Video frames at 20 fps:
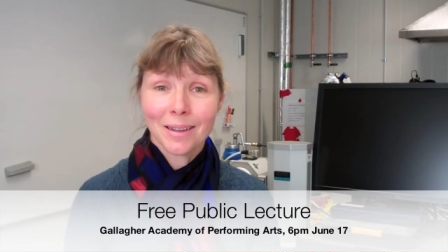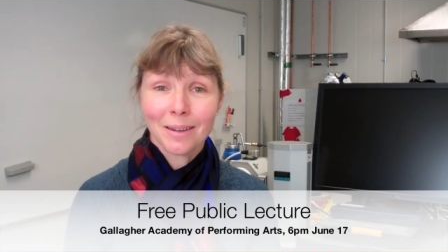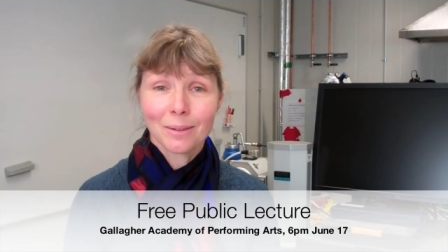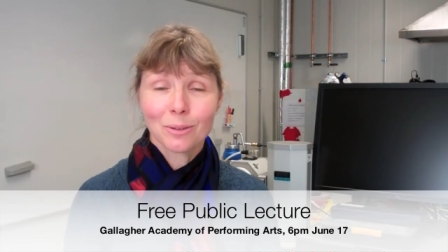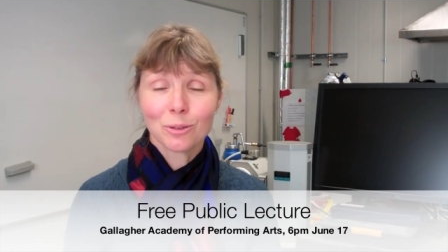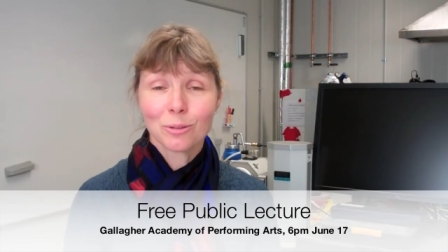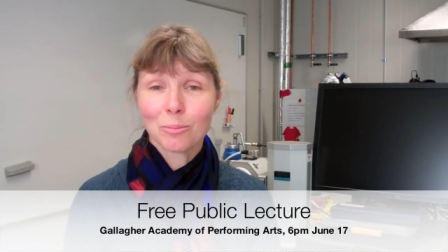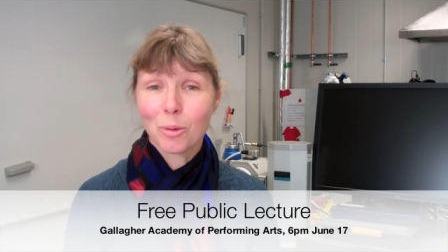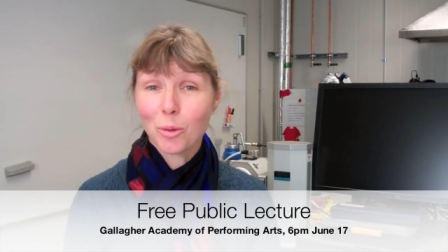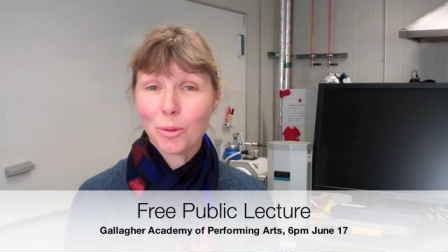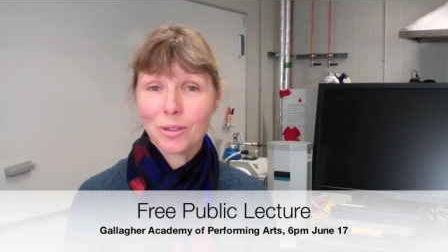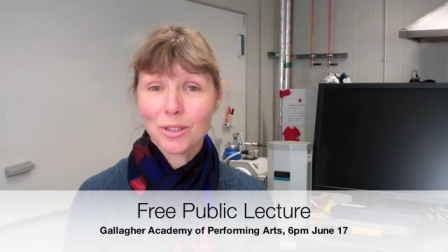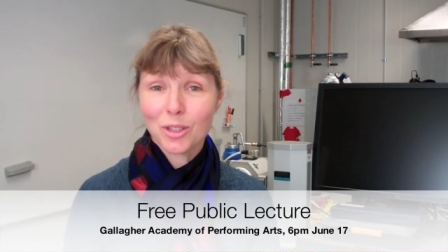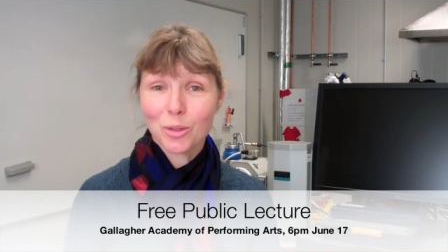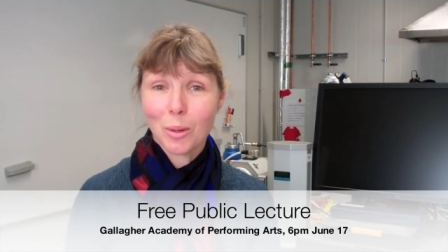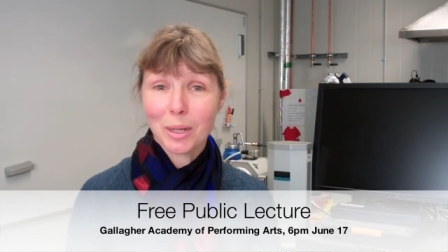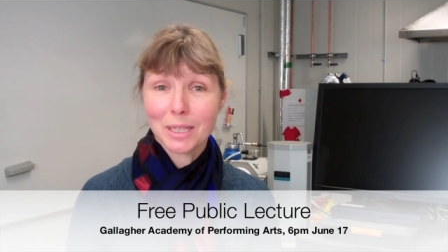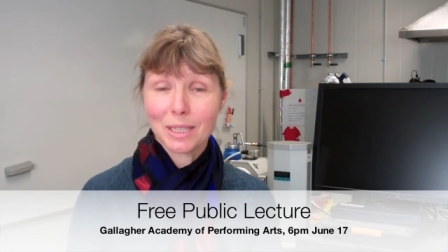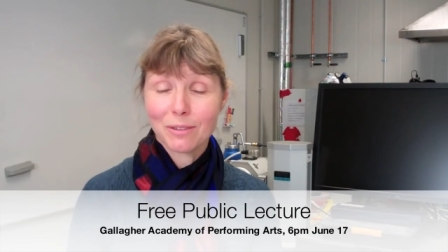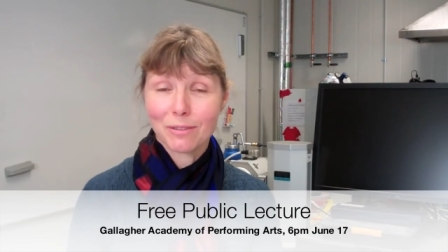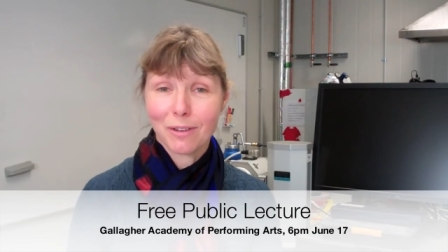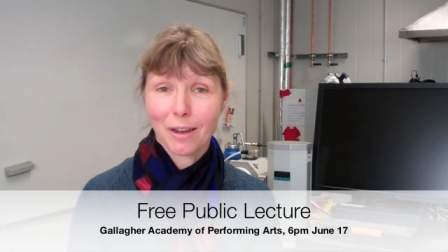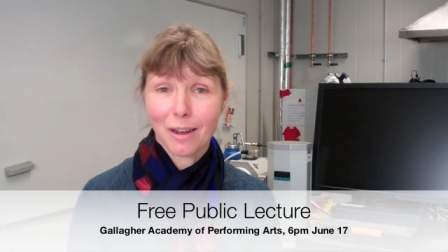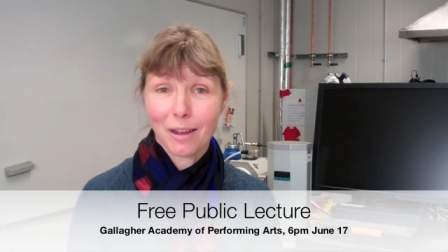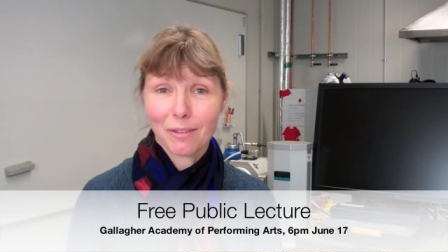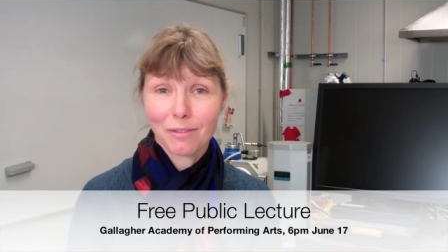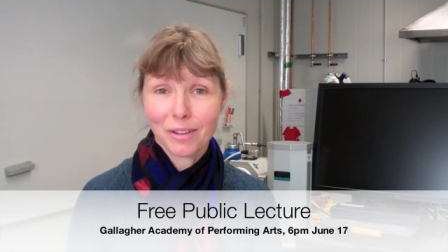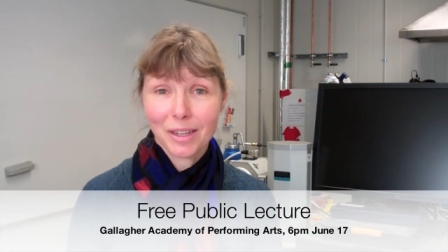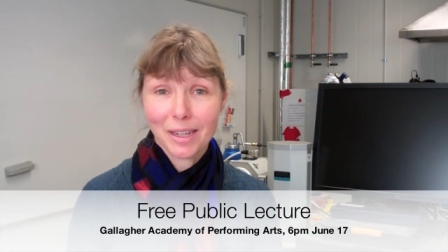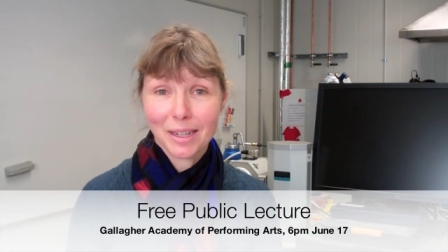more than
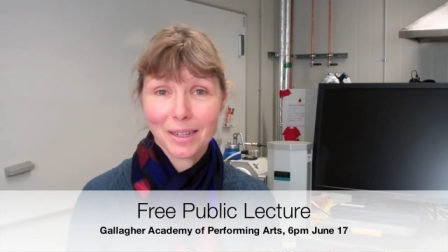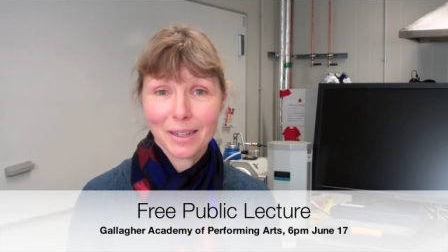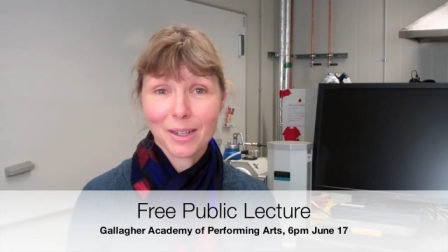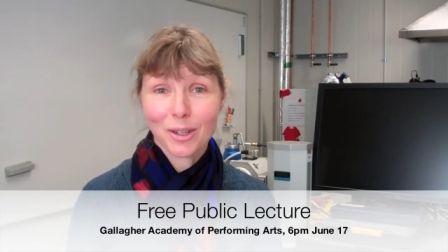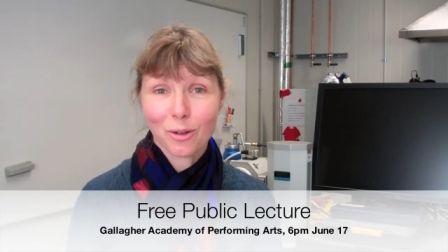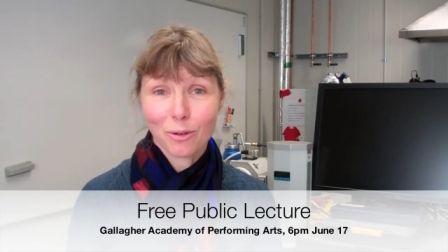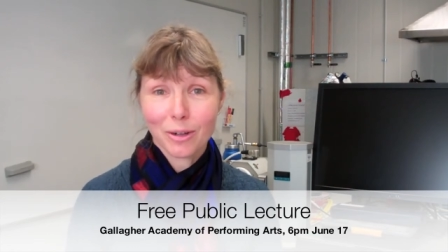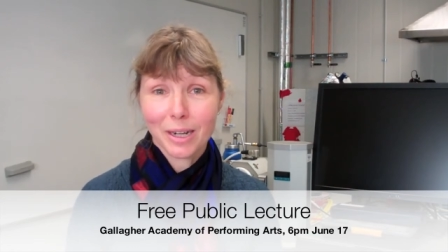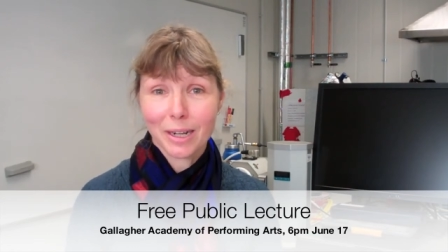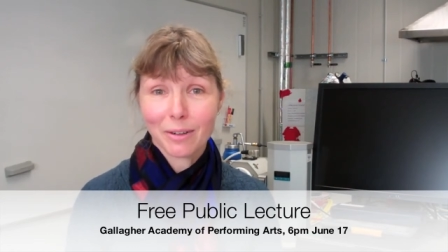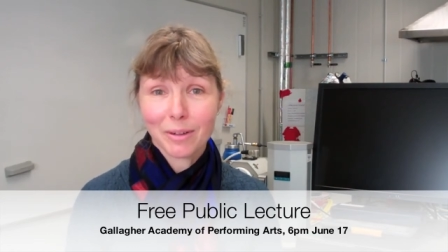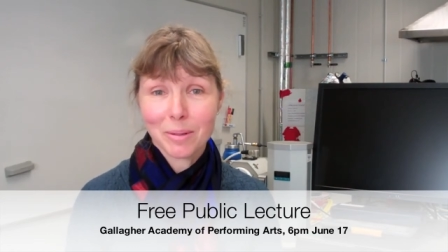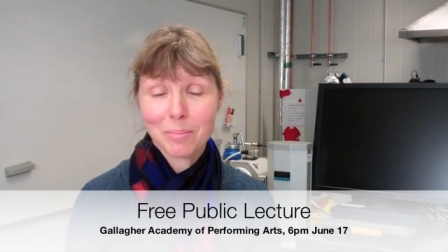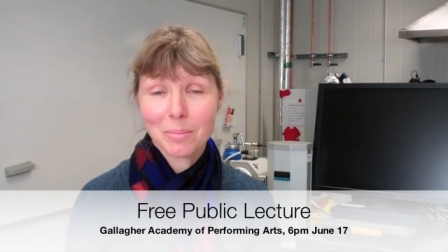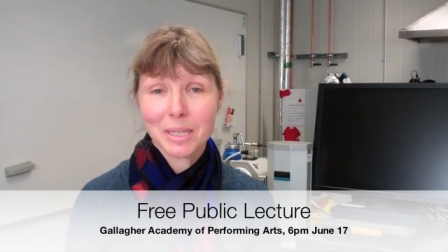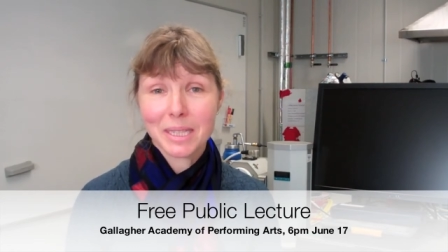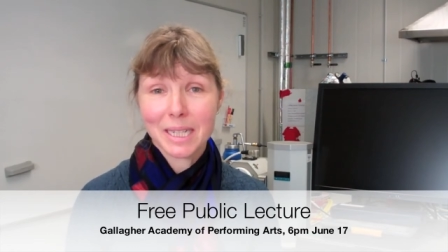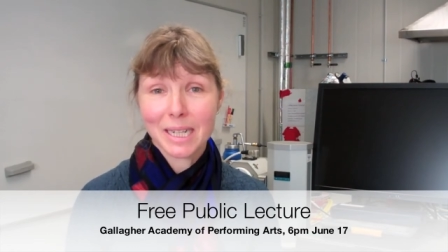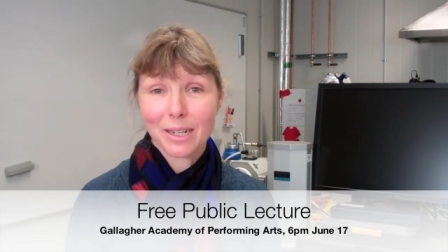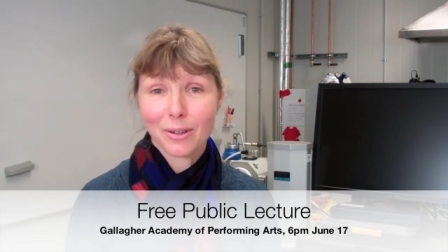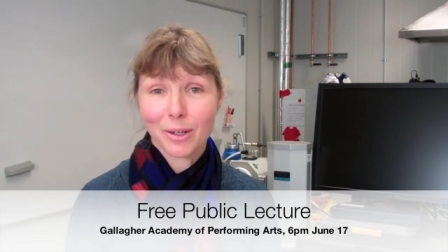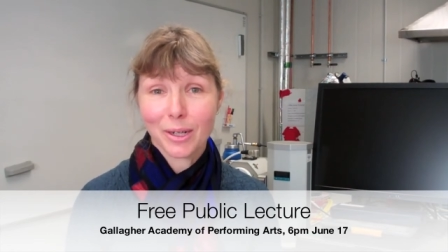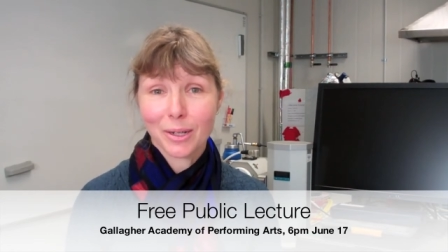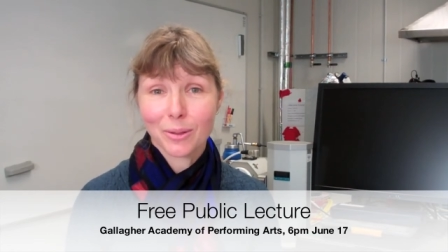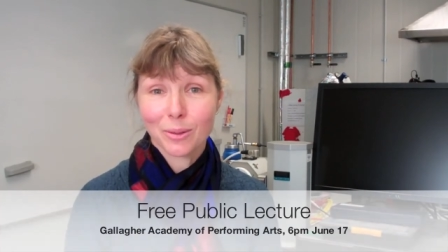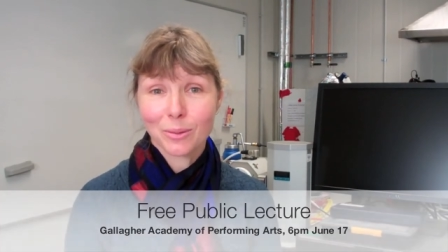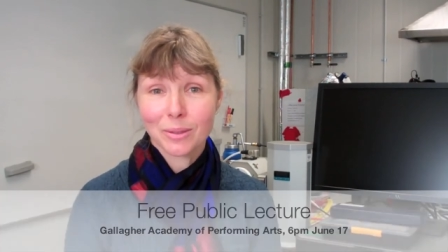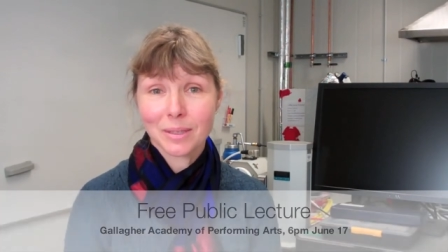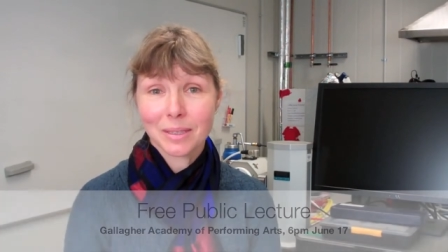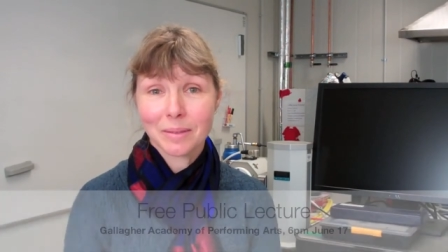25-year career in
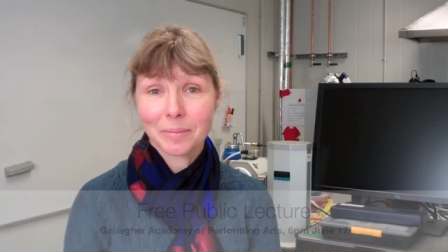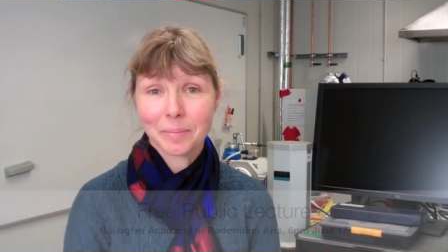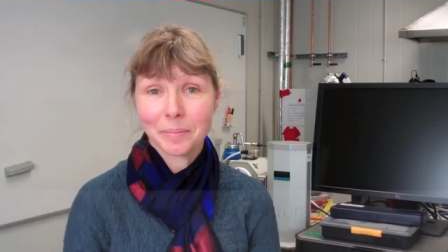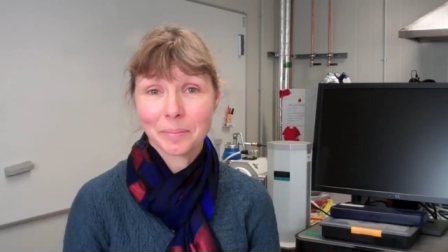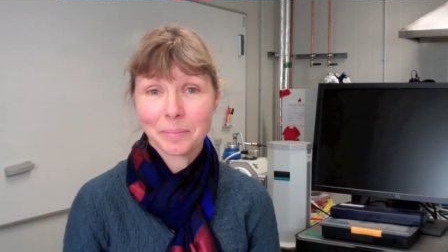materials.